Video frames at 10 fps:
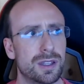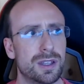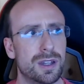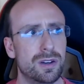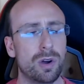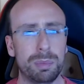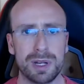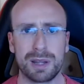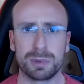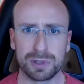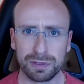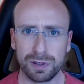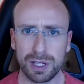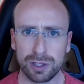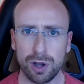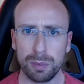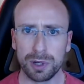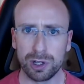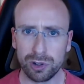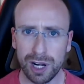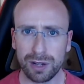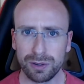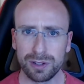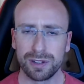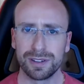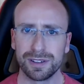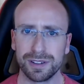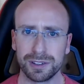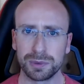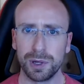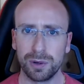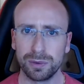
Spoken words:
not being able to find common ground as well,